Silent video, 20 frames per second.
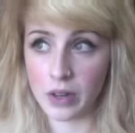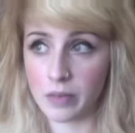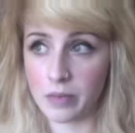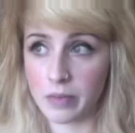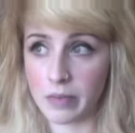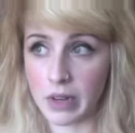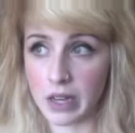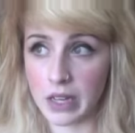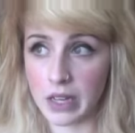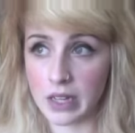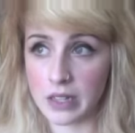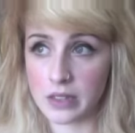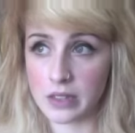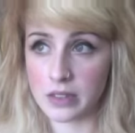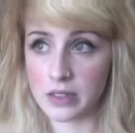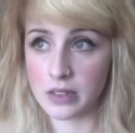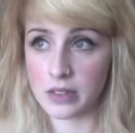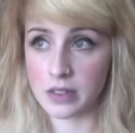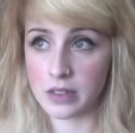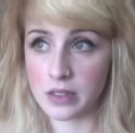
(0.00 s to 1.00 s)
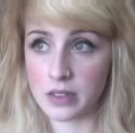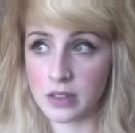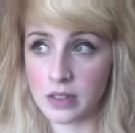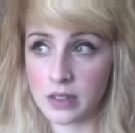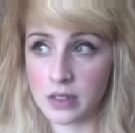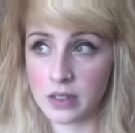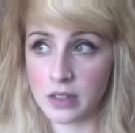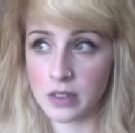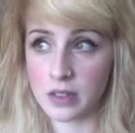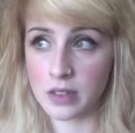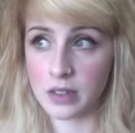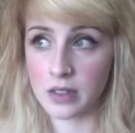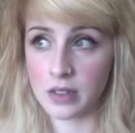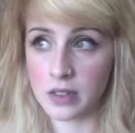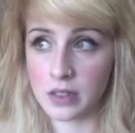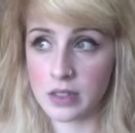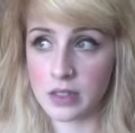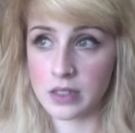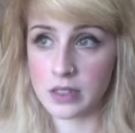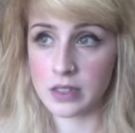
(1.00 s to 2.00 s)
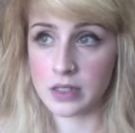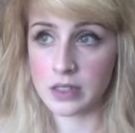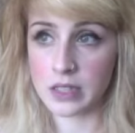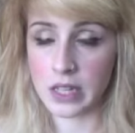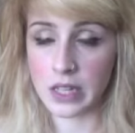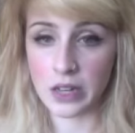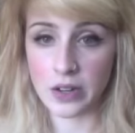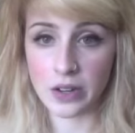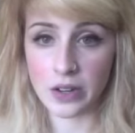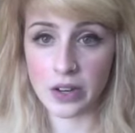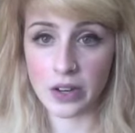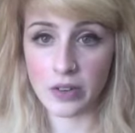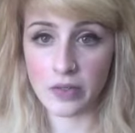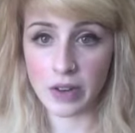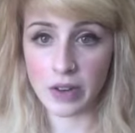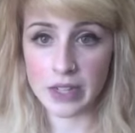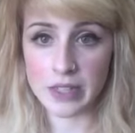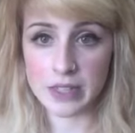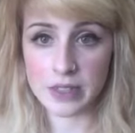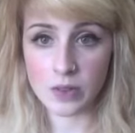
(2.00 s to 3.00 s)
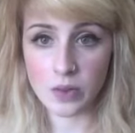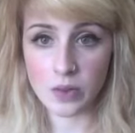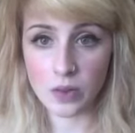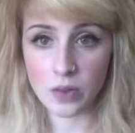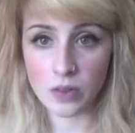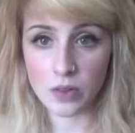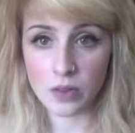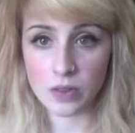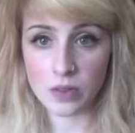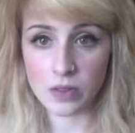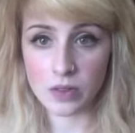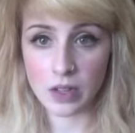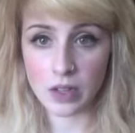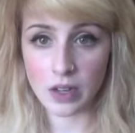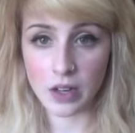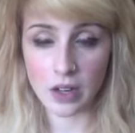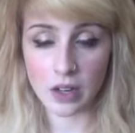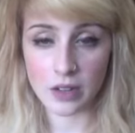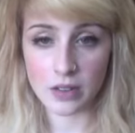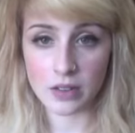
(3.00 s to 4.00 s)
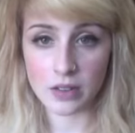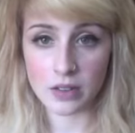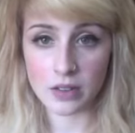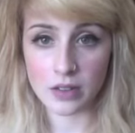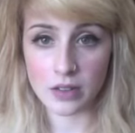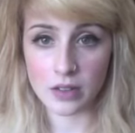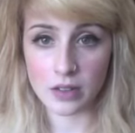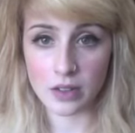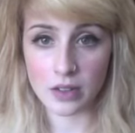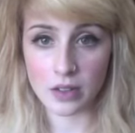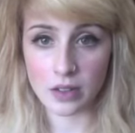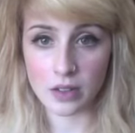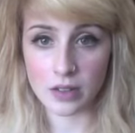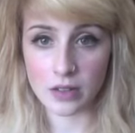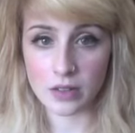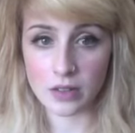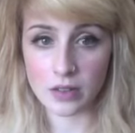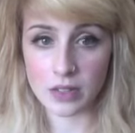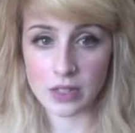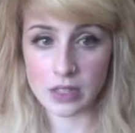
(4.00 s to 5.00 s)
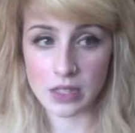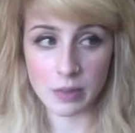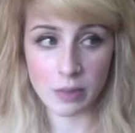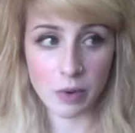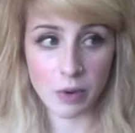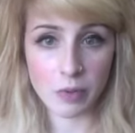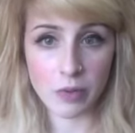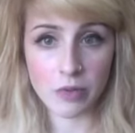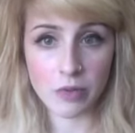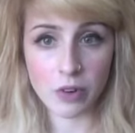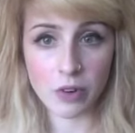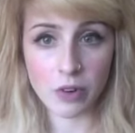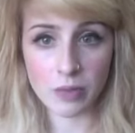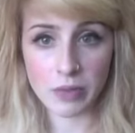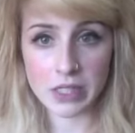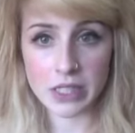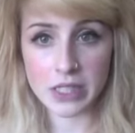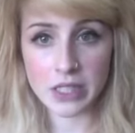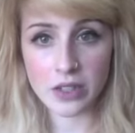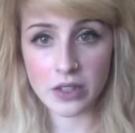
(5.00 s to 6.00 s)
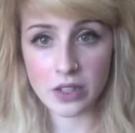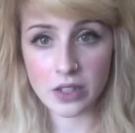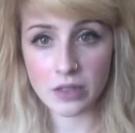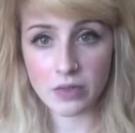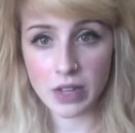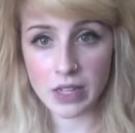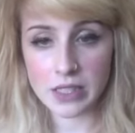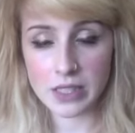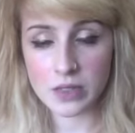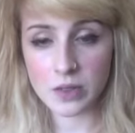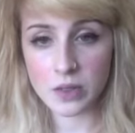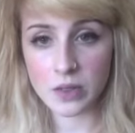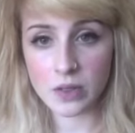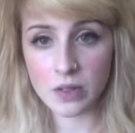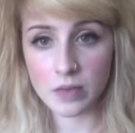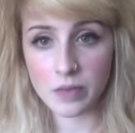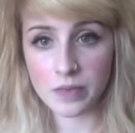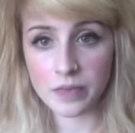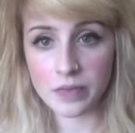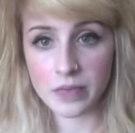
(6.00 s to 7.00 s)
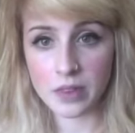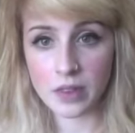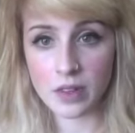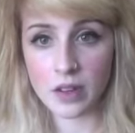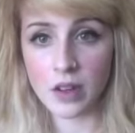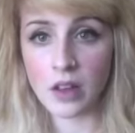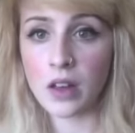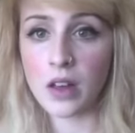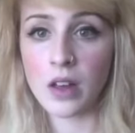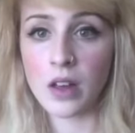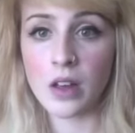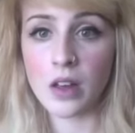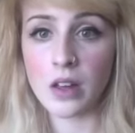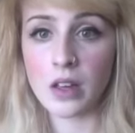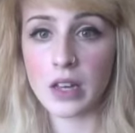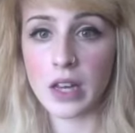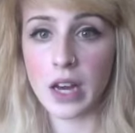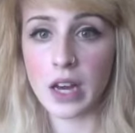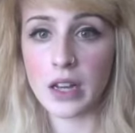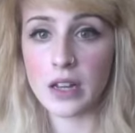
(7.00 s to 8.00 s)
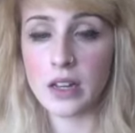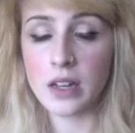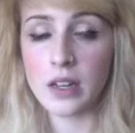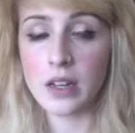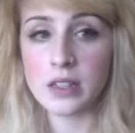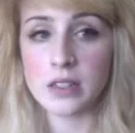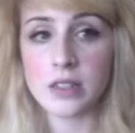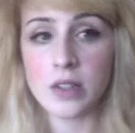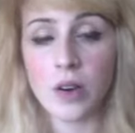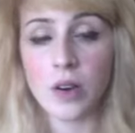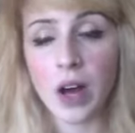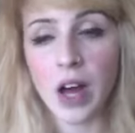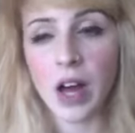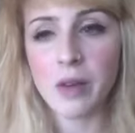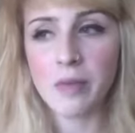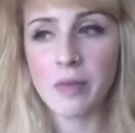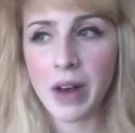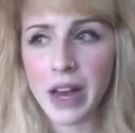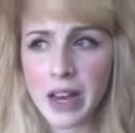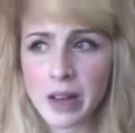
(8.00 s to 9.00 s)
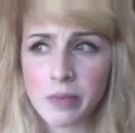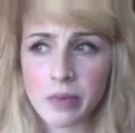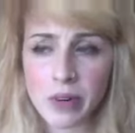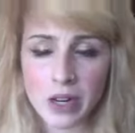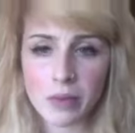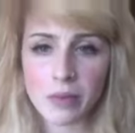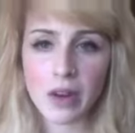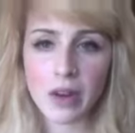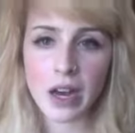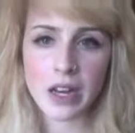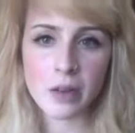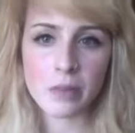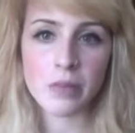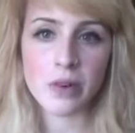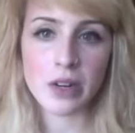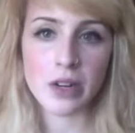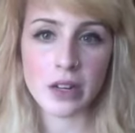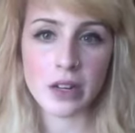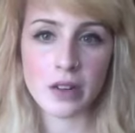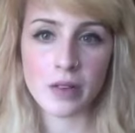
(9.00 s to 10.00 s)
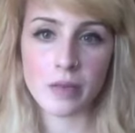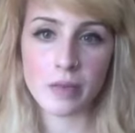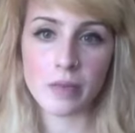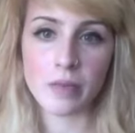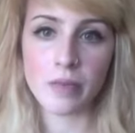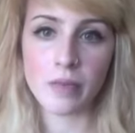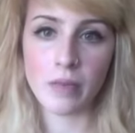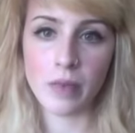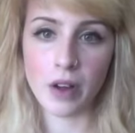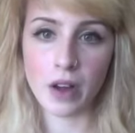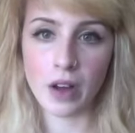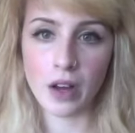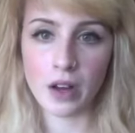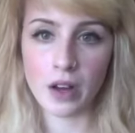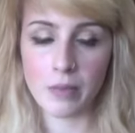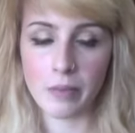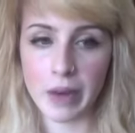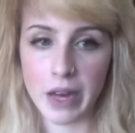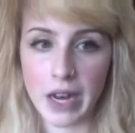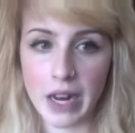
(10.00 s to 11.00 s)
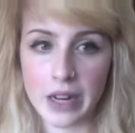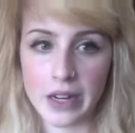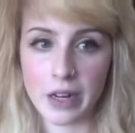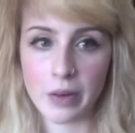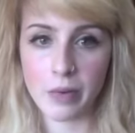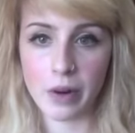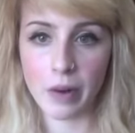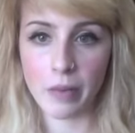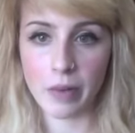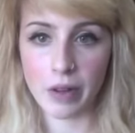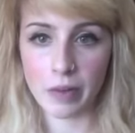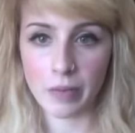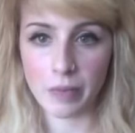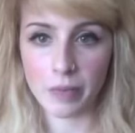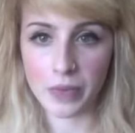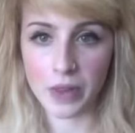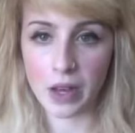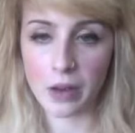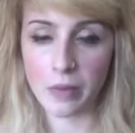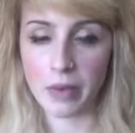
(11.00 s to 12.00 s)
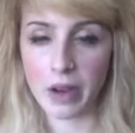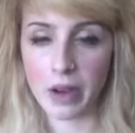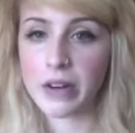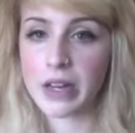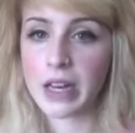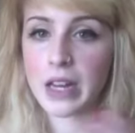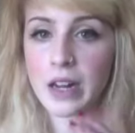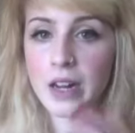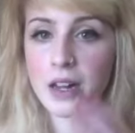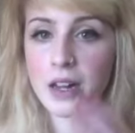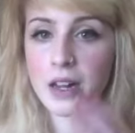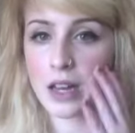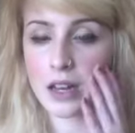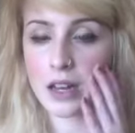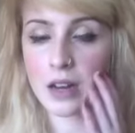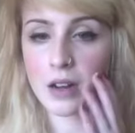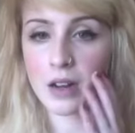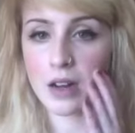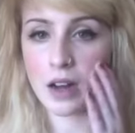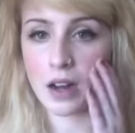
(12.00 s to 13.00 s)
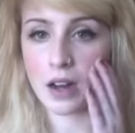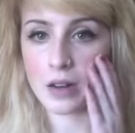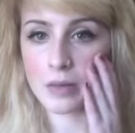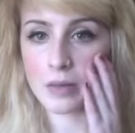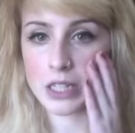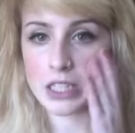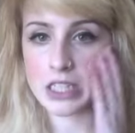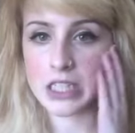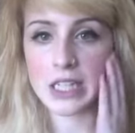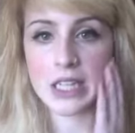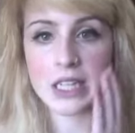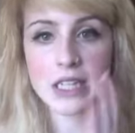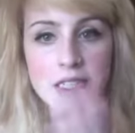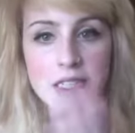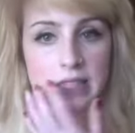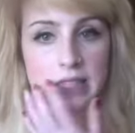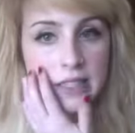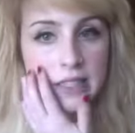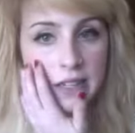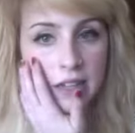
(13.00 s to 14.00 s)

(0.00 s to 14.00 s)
my senior year of high school, or the summer before my senior year of high school. Yeah, so I had a pretty bad acne problem. I would get it like on my cheeks,